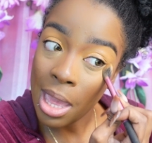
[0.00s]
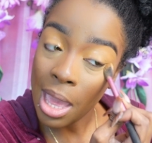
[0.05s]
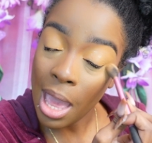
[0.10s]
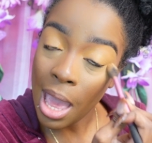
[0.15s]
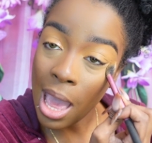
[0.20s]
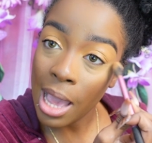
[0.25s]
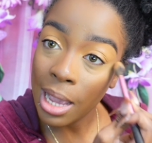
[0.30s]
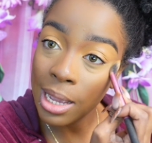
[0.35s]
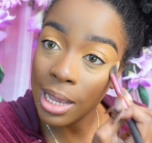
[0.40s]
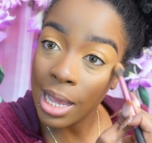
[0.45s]

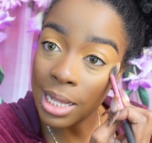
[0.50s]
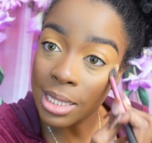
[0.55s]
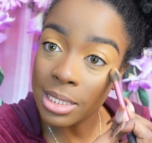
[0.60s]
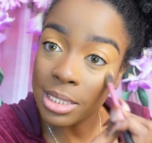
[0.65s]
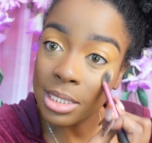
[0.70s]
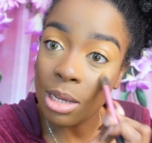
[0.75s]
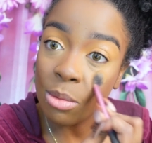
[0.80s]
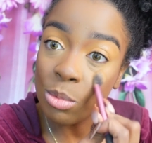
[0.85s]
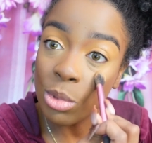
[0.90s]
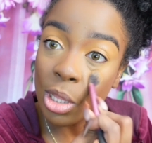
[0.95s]
I got
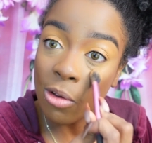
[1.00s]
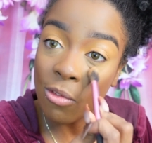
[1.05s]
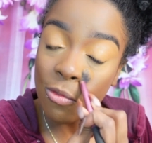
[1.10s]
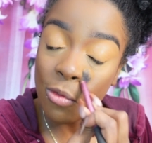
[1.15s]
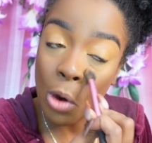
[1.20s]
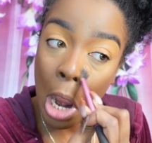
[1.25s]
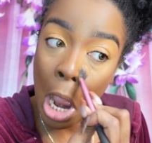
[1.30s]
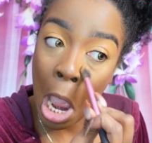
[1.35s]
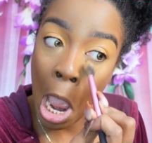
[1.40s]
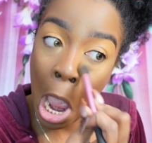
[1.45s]
something
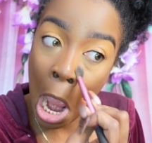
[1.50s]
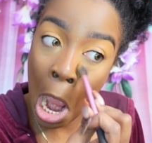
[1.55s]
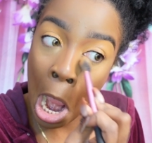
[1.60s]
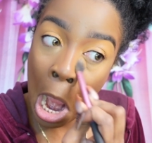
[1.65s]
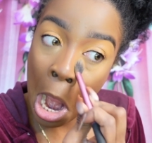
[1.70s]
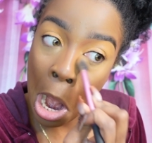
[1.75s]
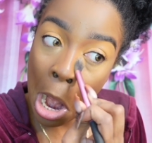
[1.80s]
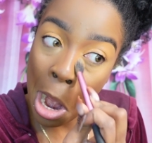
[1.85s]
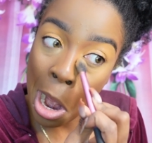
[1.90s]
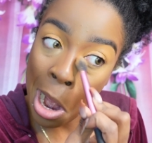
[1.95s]
for
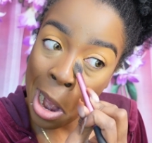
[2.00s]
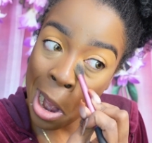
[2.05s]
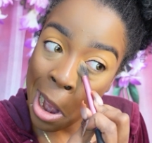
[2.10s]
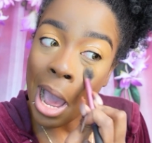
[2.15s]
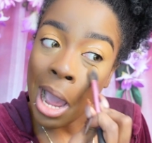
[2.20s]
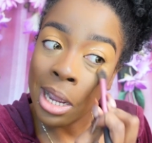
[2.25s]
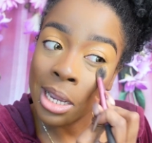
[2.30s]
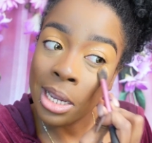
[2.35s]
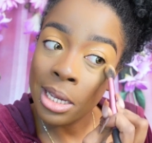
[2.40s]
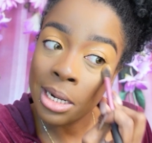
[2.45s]
her.
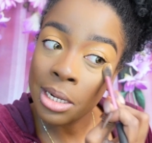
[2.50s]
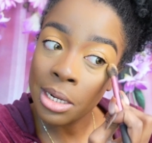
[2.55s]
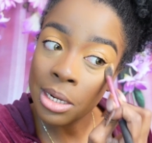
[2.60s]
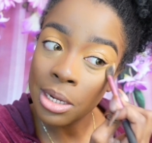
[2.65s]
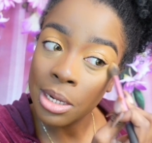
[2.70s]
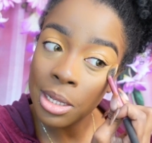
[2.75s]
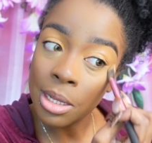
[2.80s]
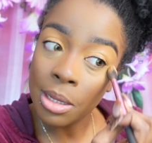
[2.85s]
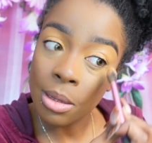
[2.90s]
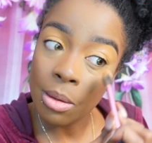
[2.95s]
I ended
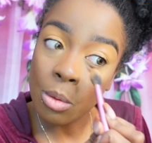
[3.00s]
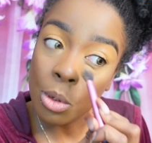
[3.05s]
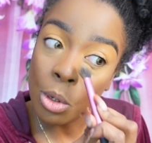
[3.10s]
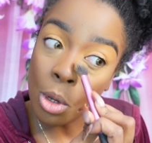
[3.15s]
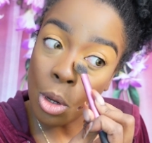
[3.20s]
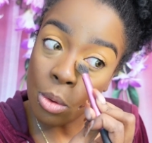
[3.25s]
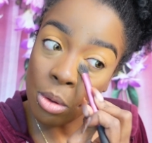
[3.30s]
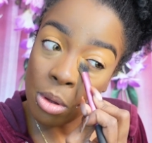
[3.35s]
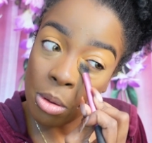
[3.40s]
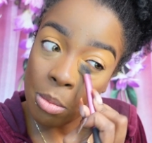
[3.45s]
up
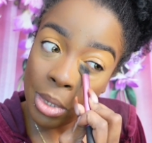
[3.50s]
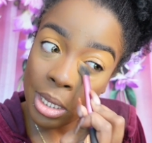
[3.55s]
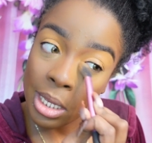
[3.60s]
going on my